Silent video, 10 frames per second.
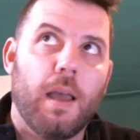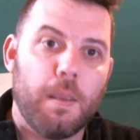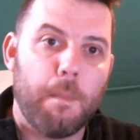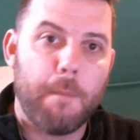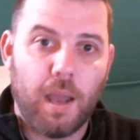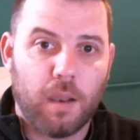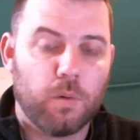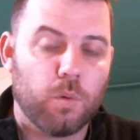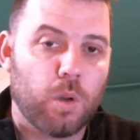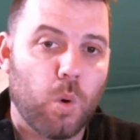a ballot
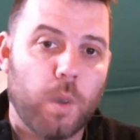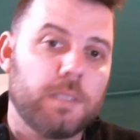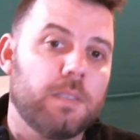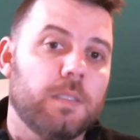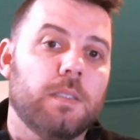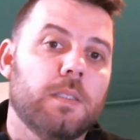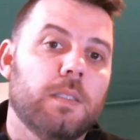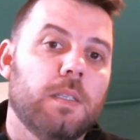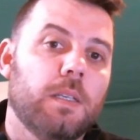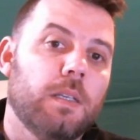requested
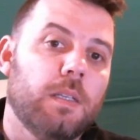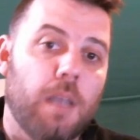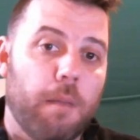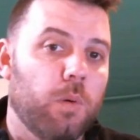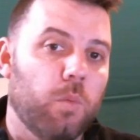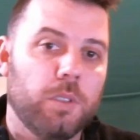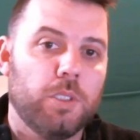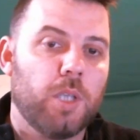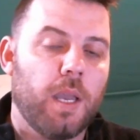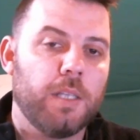number would
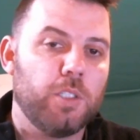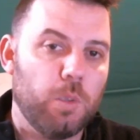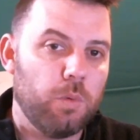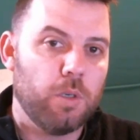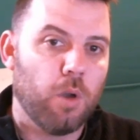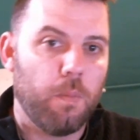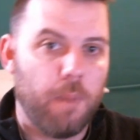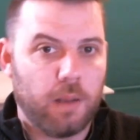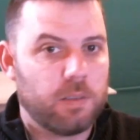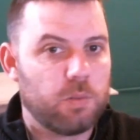change. You would know
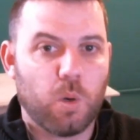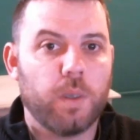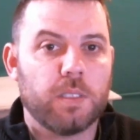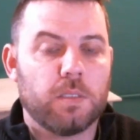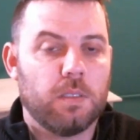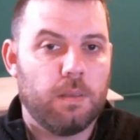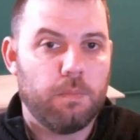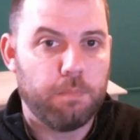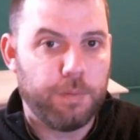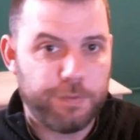ballots requested
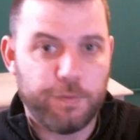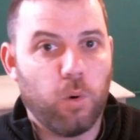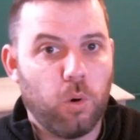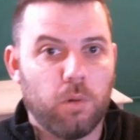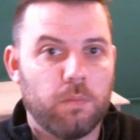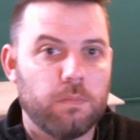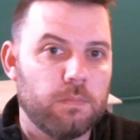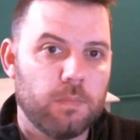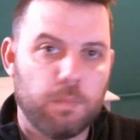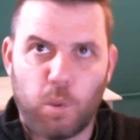before
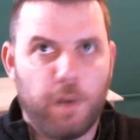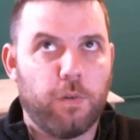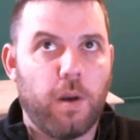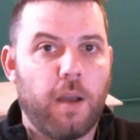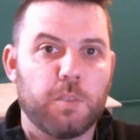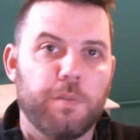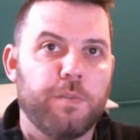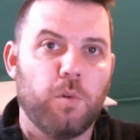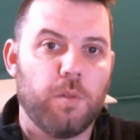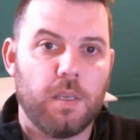24 hours
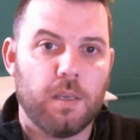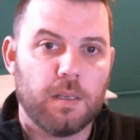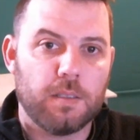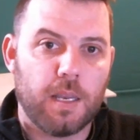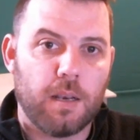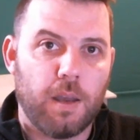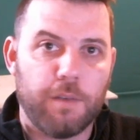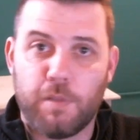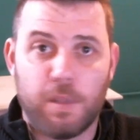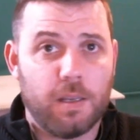before the deadline
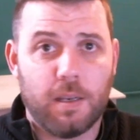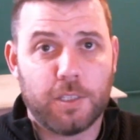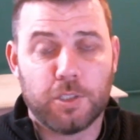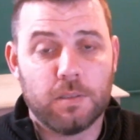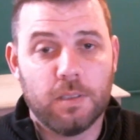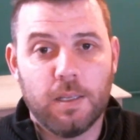for the election.